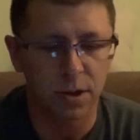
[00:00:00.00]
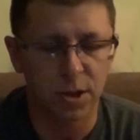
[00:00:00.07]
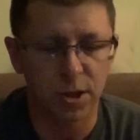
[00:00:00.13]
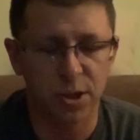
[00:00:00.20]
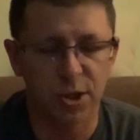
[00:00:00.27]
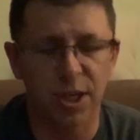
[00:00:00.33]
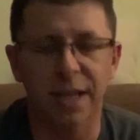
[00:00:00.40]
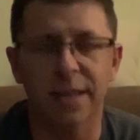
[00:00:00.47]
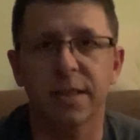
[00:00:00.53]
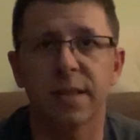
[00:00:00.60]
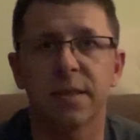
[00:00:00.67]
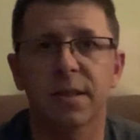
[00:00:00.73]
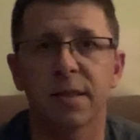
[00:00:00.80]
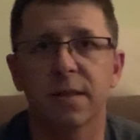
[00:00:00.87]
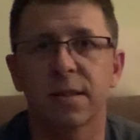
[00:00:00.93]
Shot
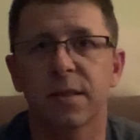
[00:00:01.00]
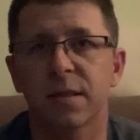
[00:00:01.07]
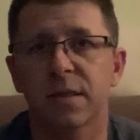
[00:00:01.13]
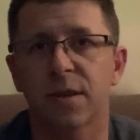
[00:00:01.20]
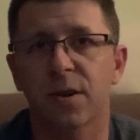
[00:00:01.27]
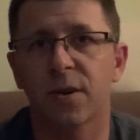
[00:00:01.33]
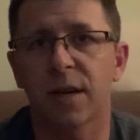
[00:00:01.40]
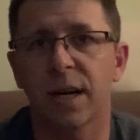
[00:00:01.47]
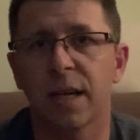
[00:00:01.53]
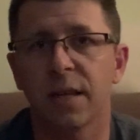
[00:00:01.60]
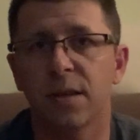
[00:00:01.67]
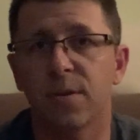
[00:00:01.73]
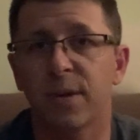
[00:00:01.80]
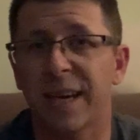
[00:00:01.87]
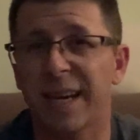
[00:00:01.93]
distance is turned
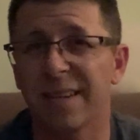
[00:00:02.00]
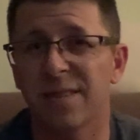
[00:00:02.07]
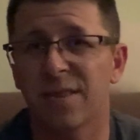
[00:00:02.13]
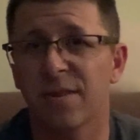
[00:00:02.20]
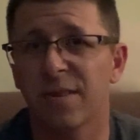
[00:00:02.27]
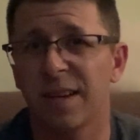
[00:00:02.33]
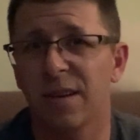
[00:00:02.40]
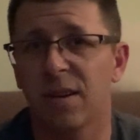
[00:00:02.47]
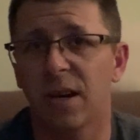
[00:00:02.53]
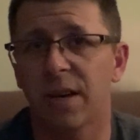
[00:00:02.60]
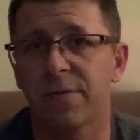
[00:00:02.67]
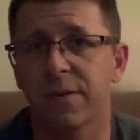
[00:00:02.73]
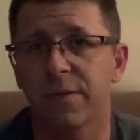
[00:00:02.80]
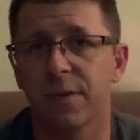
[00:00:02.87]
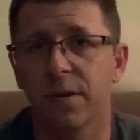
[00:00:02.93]
on. You can turn that
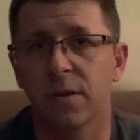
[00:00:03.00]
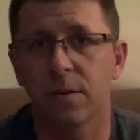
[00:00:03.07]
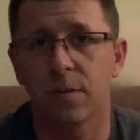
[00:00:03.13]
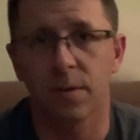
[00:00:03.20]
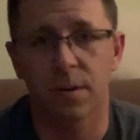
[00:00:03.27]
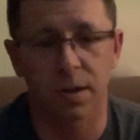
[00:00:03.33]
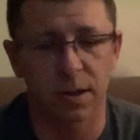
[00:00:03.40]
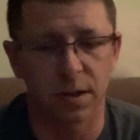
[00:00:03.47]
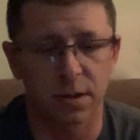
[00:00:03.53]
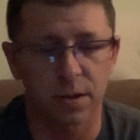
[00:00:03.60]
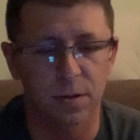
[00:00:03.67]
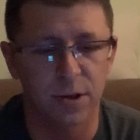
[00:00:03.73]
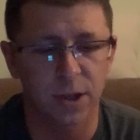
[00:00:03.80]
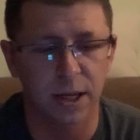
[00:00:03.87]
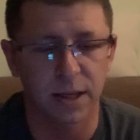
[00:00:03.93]
off if you don't want to
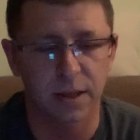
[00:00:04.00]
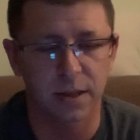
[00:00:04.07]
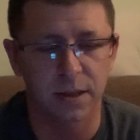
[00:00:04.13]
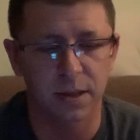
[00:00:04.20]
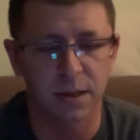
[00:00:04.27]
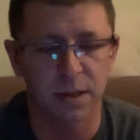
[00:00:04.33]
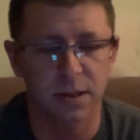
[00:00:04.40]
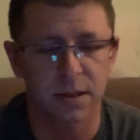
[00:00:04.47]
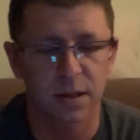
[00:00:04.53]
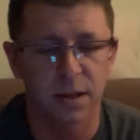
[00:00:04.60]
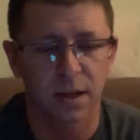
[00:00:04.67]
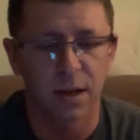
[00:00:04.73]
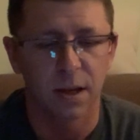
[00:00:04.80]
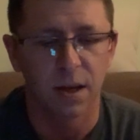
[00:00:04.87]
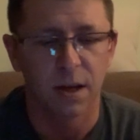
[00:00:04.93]
do shot distance.
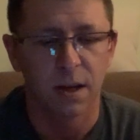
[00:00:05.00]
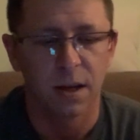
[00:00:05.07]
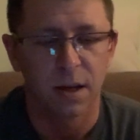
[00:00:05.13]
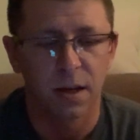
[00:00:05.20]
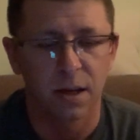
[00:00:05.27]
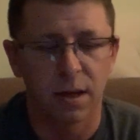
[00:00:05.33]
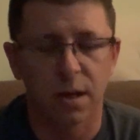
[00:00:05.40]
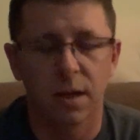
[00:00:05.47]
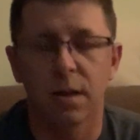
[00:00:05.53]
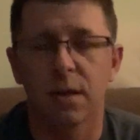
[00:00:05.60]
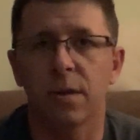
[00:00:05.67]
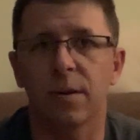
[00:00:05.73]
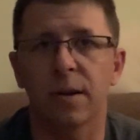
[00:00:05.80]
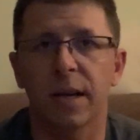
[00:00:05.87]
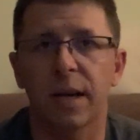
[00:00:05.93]

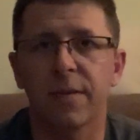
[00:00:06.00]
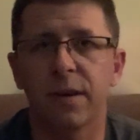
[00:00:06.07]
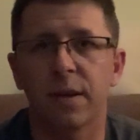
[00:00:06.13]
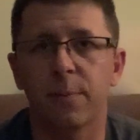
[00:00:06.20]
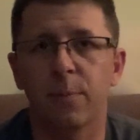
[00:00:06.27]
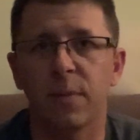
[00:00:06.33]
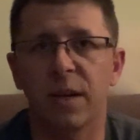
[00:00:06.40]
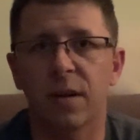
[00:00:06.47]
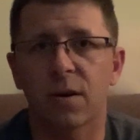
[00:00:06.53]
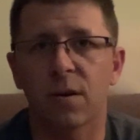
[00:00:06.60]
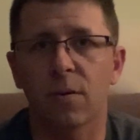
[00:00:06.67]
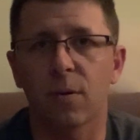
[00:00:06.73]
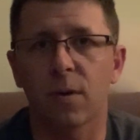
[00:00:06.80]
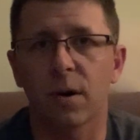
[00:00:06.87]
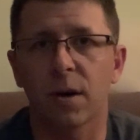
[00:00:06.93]
You can have it in
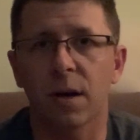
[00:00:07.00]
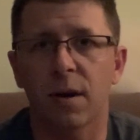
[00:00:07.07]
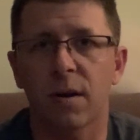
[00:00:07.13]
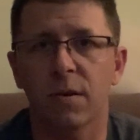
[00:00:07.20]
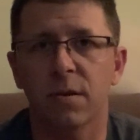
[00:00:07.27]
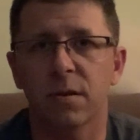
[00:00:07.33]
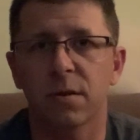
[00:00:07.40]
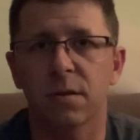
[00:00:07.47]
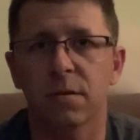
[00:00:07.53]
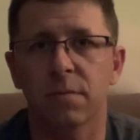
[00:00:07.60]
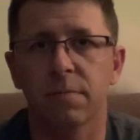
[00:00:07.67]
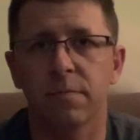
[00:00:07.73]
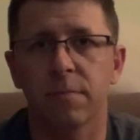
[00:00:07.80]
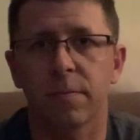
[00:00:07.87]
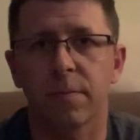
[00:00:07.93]
meter or yards.
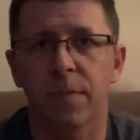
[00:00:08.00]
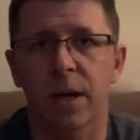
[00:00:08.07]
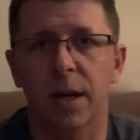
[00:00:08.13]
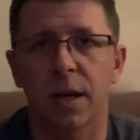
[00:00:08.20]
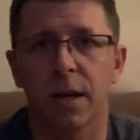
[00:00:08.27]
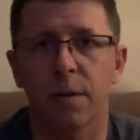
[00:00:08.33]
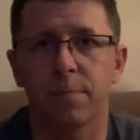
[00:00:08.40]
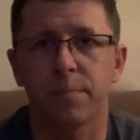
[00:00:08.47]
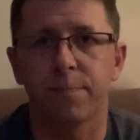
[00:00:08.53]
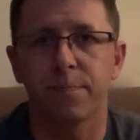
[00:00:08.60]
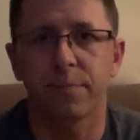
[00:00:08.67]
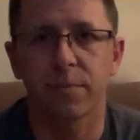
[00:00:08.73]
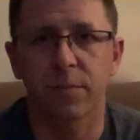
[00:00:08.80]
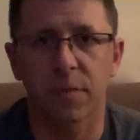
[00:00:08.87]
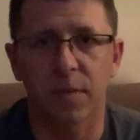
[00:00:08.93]

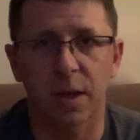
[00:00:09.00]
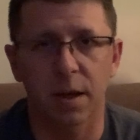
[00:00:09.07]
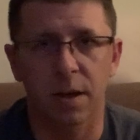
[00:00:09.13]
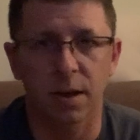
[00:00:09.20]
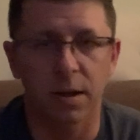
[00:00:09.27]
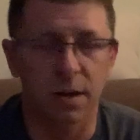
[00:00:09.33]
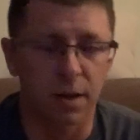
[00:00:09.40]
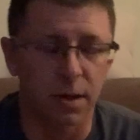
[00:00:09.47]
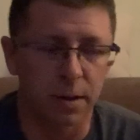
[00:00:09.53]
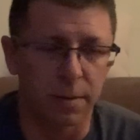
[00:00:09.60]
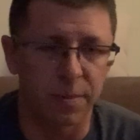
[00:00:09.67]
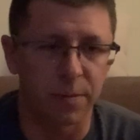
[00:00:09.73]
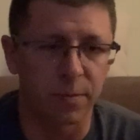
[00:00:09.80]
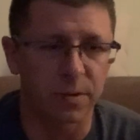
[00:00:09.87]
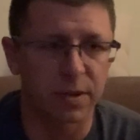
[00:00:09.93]

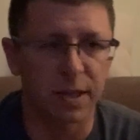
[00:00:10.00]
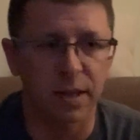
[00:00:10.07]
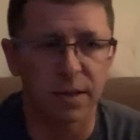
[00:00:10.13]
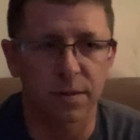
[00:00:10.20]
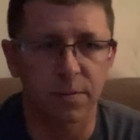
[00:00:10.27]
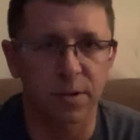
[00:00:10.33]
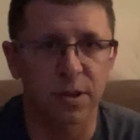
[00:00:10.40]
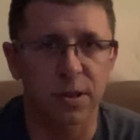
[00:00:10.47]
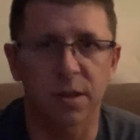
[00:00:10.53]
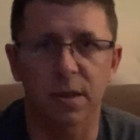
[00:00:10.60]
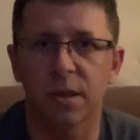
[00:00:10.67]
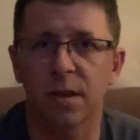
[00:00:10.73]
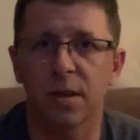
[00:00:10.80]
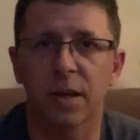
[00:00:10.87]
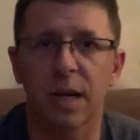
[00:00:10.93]
I'm in Wisconsin, which is in
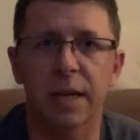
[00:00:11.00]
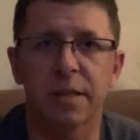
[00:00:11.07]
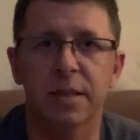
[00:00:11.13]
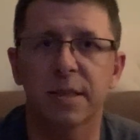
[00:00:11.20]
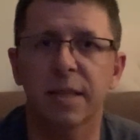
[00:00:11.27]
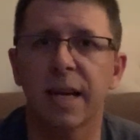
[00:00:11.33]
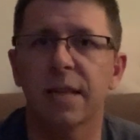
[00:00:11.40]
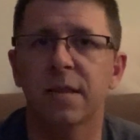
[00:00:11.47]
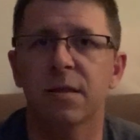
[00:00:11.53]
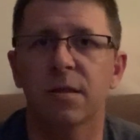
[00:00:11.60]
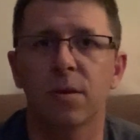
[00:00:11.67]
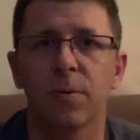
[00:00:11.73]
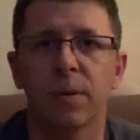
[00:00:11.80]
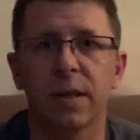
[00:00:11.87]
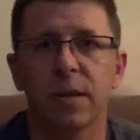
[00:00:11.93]
the United States,
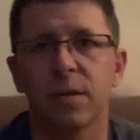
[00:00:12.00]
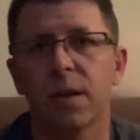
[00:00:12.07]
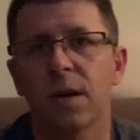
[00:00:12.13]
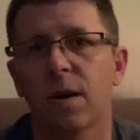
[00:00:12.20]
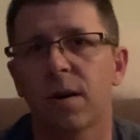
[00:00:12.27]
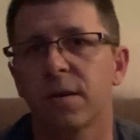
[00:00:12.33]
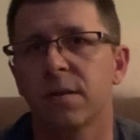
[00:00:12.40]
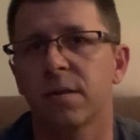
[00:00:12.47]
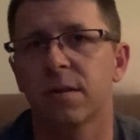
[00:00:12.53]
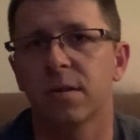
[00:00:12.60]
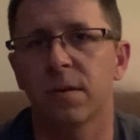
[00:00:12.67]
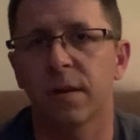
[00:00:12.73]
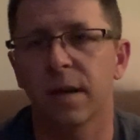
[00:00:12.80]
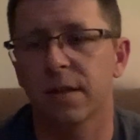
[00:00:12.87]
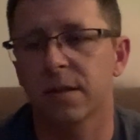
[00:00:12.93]
so we do yards,
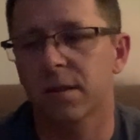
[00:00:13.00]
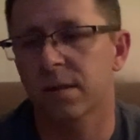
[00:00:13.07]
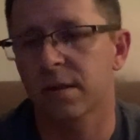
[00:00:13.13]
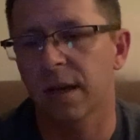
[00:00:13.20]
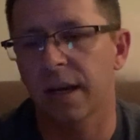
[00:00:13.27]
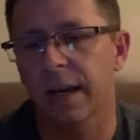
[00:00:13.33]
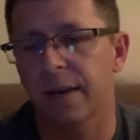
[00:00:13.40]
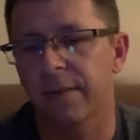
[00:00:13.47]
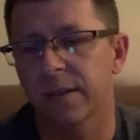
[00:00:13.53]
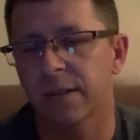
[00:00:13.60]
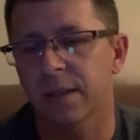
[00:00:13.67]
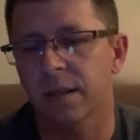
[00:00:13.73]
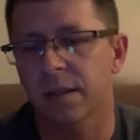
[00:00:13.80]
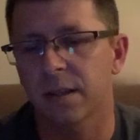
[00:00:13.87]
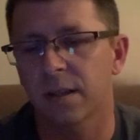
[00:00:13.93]
so I have it
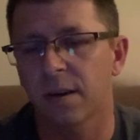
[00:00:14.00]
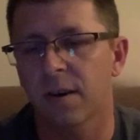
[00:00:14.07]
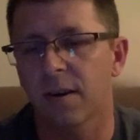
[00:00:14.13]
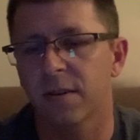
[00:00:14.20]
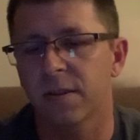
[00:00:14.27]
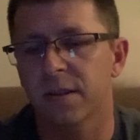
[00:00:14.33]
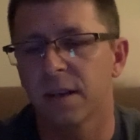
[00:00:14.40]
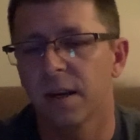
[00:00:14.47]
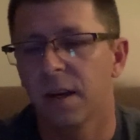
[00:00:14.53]
set to yards.